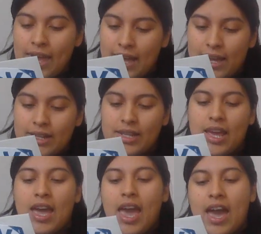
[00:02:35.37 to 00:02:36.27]
And
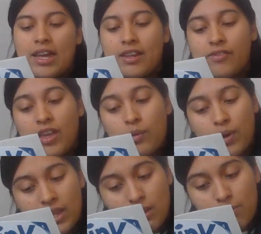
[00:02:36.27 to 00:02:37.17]
if they
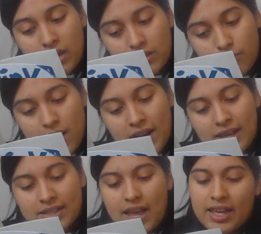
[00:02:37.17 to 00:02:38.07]
win the best
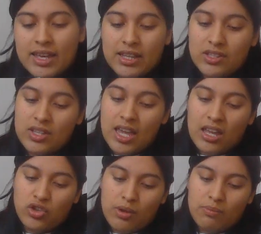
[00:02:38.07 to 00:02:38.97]
prize, I get
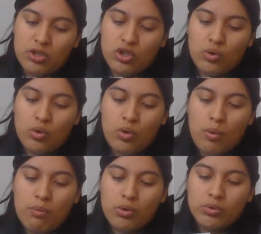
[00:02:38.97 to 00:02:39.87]
a trip
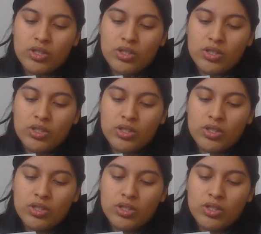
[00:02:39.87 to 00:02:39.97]
to